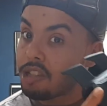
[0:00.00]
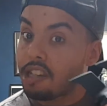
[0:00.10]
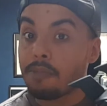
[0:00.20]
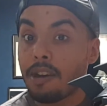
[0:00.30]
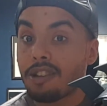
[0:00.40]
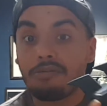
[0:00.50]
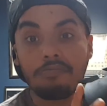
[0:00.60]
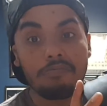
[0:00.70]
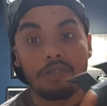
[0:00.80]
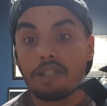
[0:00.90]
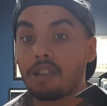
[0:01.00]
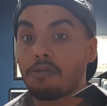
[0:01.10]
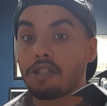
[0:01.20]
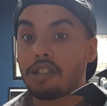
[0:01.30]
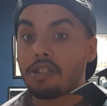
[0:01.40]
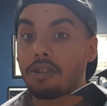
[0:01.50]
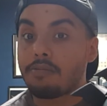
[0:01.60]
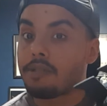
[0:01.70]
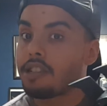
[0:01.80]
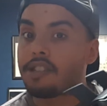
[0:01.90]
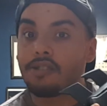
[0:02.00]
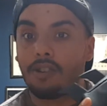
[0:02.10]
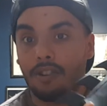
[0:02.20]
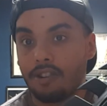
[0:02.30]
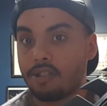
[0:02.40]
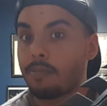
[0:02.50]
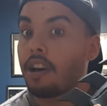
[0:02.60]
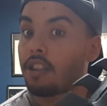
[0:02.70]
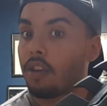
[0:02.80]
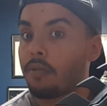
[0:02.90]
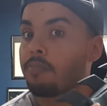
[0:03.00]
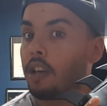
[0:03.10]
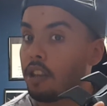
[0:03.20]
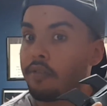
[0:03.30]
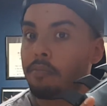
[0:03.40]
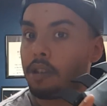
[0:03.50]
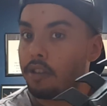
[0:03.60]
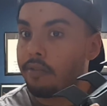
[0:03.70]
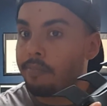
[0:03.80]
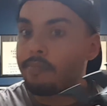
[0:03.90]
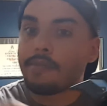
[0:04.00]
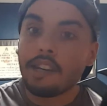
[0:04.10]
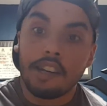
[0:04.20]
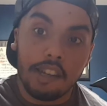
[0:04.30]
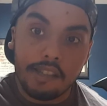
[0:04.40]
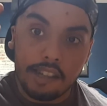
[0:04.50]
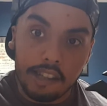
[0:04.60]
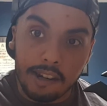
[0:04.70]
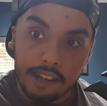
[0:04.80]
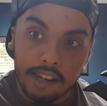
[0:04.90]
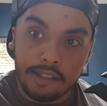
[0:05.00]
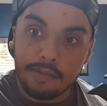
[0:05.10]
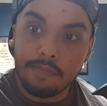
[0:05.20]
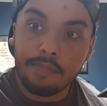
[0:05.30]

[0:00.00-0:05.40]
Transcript: Email them, see what you can do. These are awesome. I love them. See you later, guys.